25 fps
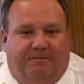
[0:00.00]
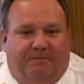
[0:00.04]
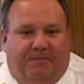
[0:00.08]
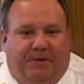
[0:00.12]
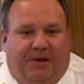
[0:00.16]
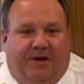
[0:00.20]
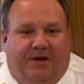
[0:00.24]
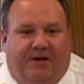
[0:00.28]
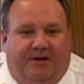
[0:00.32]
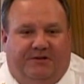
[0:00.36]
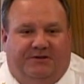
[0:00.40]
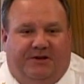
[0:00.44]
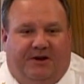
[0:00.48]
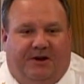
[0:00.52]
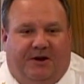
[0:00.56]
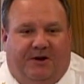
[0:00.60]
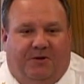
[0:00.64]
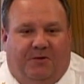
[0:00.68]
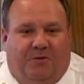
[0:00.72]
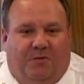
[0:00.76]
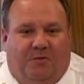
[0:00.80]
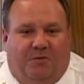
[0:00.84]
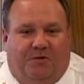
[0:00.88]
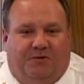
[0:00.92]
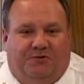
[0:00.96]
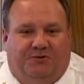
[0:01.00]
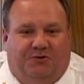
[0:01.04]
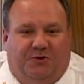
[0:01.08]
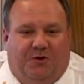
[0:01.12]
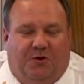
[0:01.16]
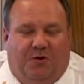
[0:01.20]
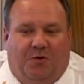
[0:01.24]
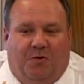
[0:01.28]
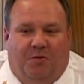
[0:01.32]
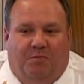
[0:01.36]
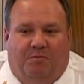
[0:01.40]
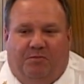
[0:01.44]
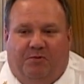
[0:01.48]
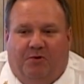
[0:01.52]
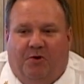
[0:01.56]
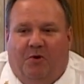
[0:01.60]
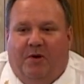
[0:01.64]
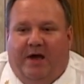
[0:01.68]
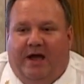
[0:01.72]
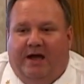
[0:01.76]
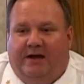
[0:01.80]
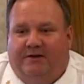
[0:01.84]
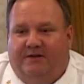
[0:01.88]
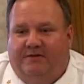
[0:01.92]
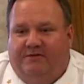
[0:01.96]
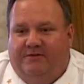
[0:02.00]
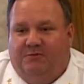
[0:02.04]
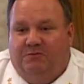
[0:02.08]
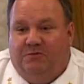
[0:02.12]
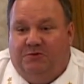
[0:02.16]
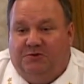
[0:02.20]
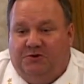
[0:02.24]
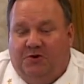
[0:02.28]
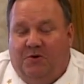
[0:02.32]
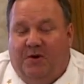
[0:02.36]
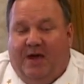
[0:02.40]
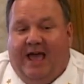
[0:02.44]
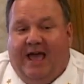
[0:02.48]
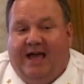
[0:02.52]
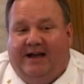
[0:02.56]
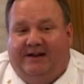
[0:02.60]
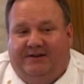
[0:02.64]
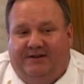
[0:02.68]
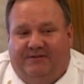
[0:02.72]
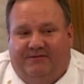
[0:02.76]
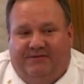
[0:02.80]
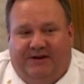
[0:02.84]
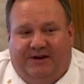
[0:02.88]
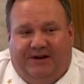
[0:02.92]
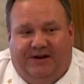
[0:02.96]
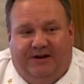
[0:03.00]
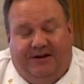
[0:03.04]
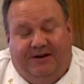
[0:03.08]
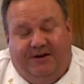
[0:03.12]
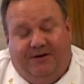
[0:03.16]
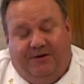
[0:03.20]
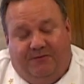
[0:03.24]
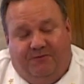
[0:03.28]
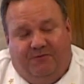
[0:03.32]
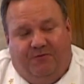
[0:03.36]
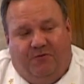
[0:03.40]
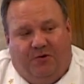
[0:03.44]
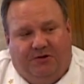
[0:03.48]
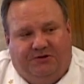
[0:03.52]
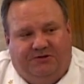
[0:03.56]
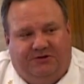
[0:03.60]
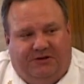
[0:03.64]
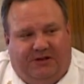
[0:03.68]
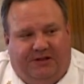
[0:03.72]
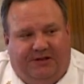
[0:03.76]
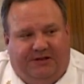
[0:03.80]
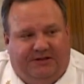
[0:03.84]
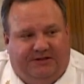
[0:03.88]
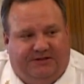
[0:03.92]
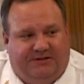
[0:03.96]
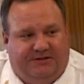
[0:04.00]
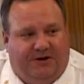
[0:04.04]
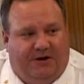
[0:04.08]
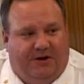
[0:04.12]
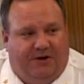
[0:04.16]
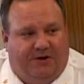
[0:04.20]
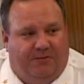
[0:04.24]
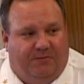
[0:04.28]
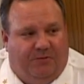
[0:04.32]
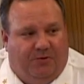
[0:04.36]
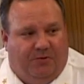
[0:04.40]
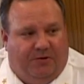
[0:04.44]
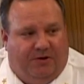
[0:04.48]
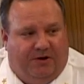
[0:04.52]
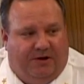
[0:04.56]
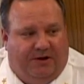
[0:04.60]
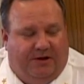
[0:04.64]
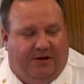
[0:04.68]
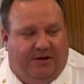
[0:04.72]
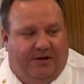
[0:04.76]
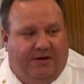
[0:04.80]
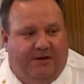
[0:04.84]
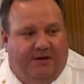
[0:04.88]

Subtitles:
because we're so proactive and we're so active in it, and unfortunately it's in our community.